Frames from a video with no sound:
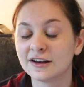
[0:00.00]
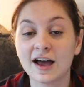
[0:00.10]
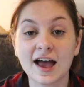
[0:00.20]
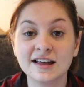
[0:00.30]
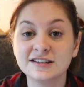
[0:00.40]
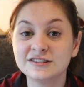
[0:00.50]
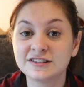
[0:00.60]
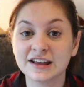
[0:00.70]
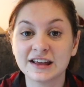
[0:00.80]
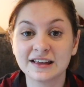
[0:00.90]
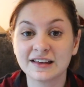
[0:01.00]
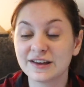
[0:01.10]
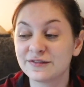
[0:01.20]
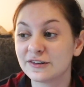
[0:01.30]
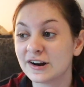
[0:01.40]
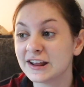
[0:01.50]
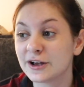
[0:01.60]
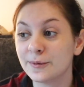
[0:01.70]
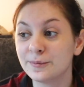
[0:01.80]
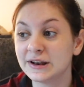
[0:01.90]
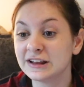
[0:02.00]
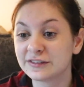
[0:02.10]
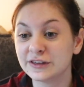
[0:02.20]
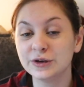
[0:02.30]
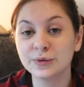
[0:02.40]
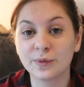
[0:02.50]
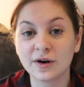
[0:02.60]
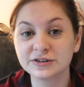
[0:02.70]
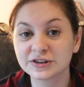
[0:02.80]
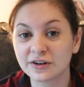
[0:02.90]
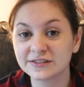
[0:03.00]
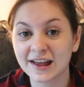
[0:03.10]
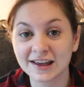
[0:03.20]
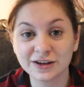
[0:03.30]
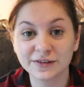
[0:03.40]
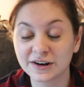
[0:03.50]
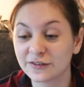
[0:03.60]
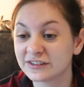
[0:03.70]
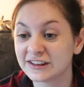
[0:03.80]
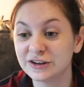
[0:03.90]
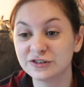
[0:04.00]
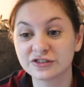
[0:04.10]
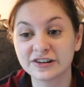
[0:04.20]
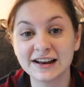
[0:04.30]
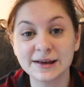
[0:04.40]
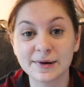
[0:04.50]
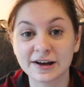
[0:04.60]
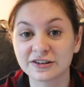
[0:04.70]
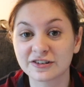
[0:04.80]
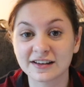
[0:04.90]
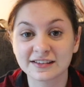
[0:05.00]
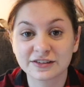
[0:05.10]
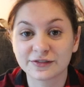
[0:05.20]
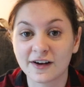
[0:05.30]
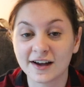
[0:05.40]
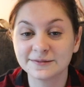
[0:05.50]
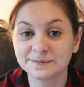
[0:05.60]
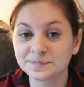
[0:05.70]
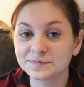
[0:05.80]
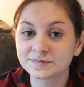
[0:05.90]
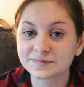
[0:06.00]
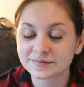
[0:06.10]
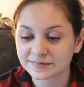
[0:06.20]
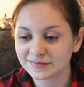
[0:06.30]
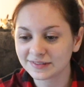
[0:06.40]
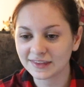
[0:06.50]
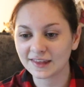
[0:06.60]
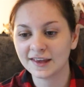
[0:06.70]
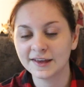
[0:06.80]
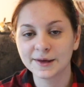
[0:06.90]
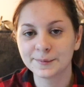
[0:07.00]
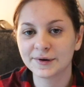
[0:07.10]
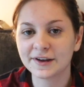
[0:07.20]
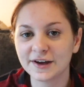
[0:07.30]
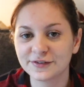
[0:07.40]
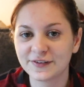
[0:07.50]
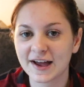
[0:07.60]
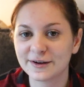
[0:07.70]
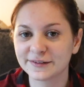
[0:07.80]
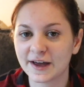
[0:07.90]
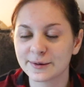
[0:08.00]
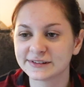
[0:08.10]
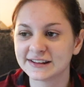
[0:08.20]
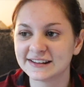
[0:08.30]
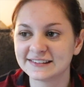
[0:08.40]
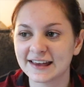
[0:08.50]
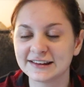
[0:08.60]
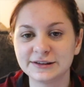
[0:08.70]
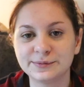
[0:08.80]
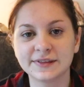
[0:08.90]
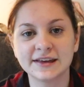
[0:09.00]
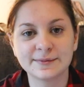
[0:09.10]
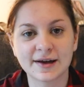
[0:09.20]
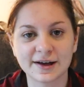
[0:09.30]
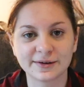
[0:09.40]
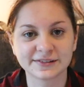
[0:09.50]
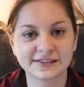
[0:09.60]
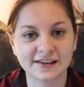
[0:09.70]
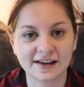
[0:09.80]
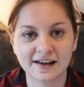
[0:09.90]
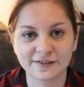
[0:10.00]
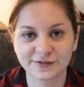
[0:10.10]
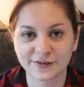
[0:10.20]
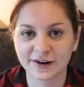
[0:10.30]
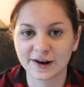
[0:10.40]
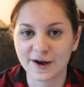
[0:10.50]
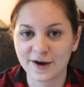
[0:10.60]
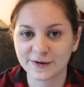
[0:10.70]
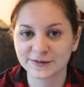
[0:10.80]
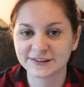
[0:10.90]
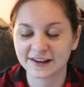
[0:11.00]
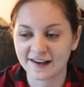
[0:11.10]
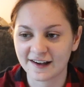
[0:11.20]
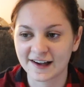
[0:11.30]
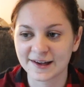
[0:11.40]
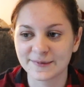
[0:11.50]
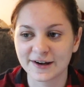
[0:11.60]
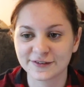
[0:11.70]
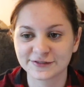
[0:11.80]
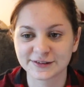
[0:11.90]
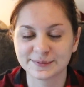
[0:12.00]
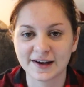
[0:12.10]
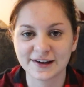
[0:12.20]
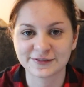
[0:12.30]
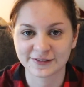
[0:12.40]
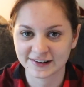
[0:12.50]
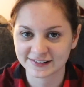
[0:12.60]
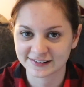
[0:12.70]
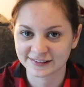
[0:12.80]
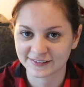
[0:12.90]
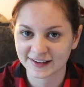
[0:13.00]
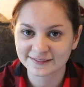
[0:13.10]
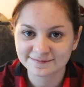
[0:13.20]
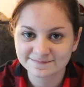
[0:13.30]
And if there are any companies that you want to contact you, then obviously use your real email address, that's fine. But I found that I was inundated with emails for a long time after my Freshers event.